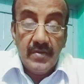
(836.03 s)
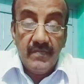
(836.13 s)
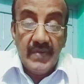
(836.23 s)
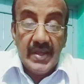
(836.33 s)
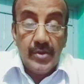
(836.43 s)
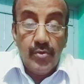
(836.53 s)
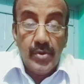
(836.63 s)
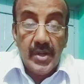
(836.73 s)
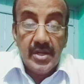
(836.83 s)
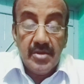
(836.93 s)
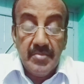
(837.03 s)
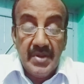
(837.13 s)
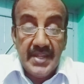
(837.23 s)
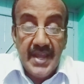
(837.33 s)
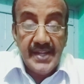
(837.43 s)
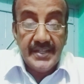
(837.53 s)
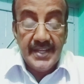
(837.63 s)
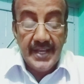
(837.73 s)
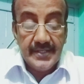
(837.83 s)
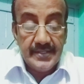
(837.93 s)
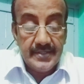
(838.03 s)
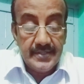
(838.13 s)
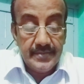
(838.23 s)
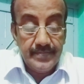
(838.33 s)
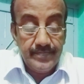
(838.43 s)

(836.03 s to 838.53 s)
where you will get many ideas.